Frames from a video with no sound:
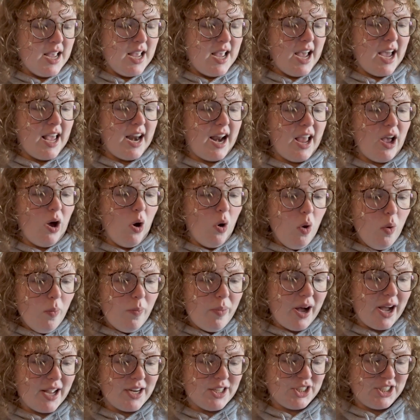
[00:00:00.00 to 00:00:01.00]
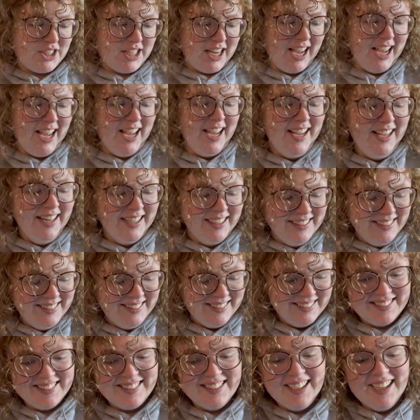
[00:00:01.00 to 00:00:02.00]
And I hole punched
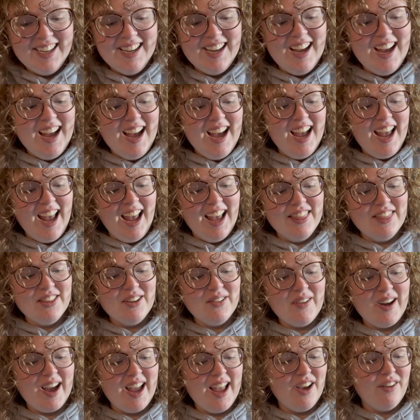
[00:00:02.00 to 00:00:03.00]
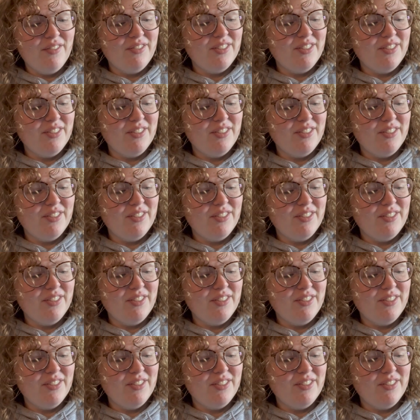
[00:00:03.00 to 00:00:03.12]
in the way of